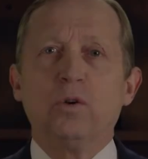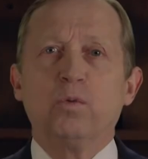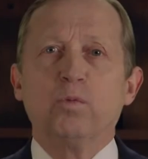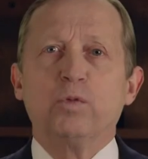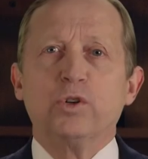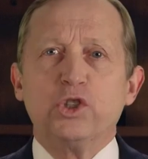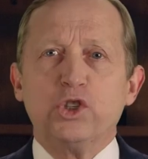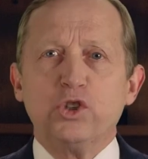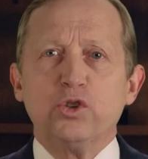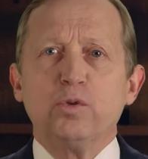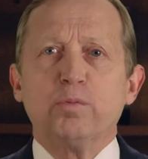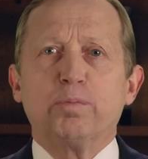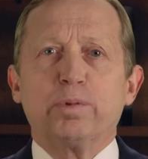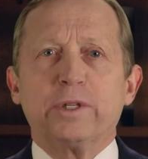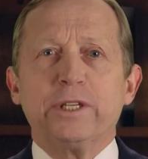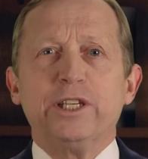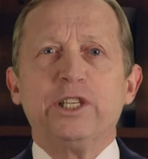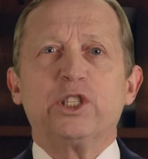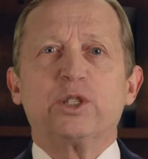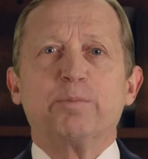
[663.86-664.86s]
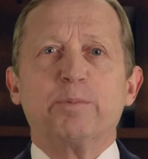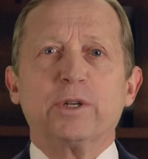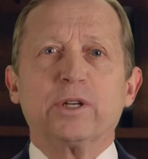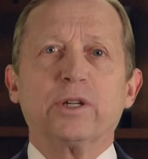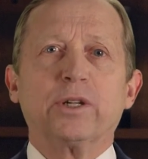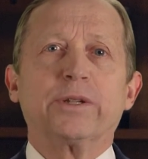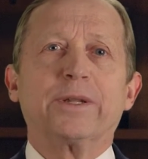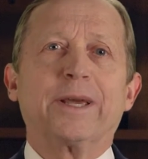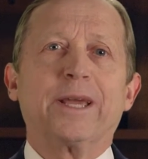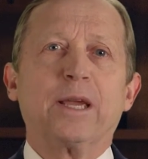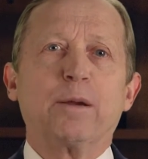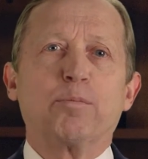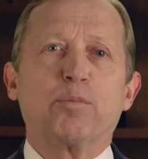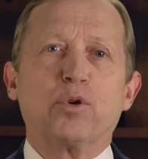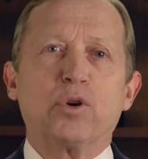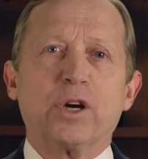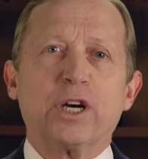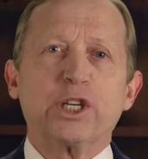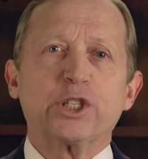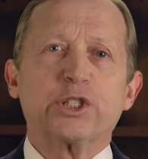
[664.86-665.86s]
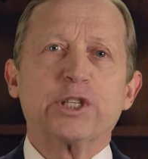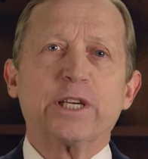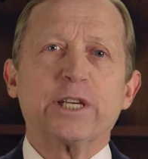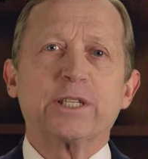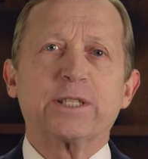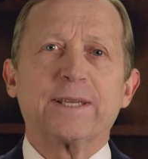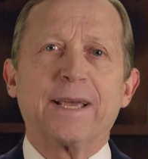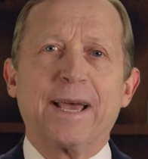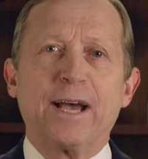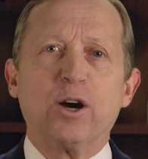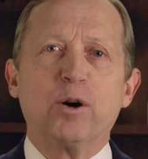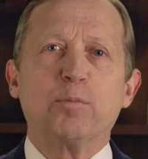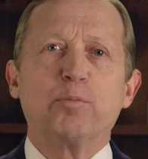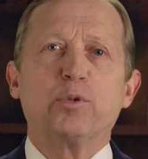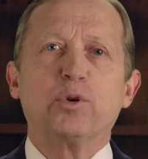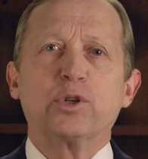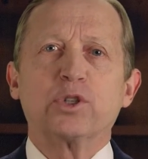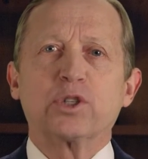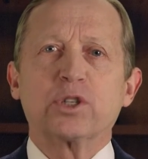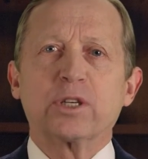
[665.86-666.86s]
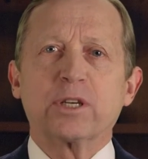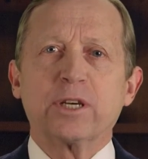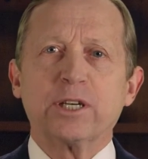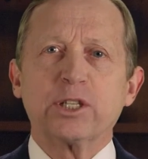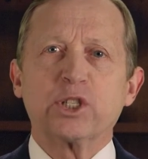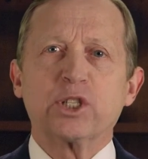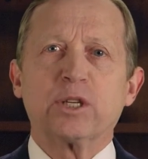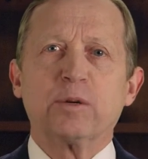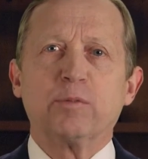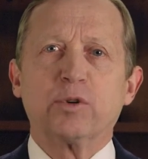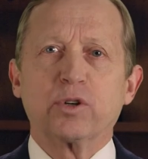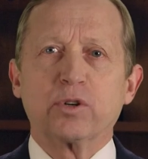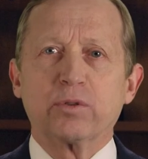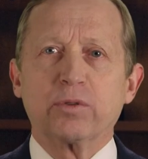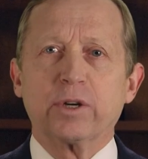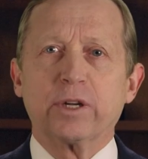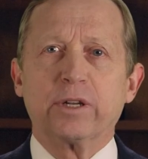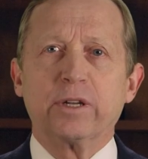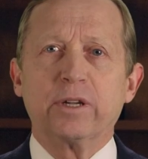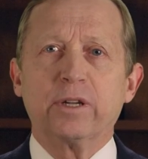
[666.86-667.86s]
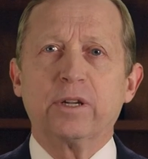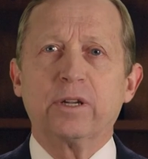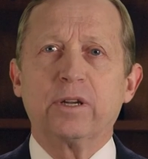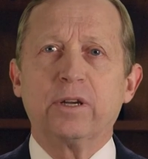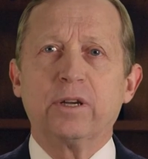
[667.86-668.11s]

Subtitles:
Would you please build a process outputs customer grid?